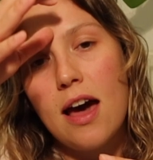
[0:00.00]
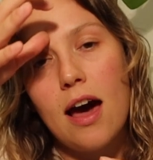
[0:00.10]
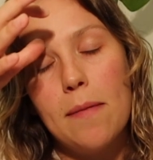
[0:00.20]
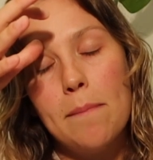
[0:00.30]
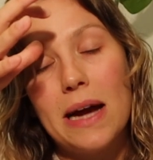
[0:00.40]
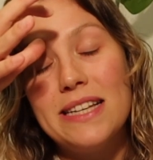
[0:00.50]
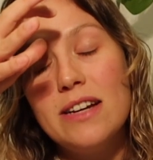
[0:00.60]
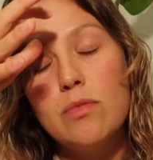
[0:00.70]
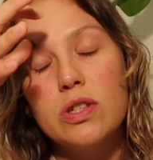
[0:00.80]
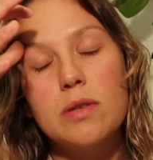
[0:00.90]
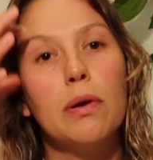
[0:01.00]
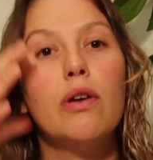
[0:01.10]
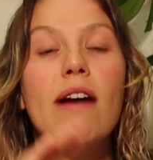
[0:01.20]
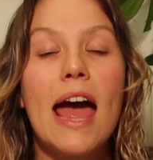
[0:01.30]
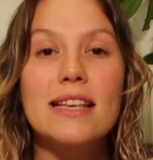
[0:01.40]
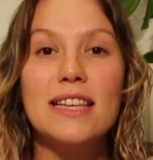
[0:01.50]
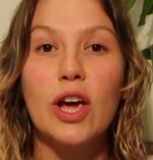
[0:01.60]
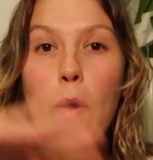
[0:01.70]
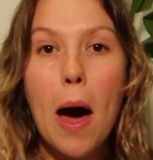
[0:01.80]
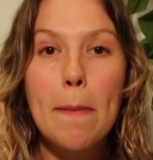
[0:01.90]
but I didn't want to progress and
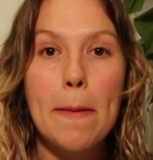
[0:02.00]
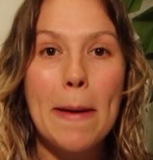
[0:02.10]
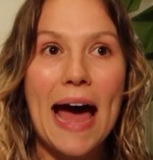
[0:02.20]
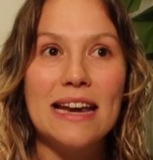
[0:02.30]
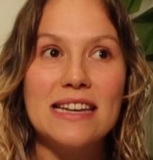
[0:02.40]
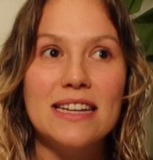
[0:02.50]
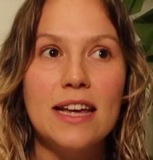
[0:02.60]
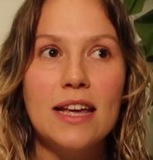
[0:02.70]
go up a band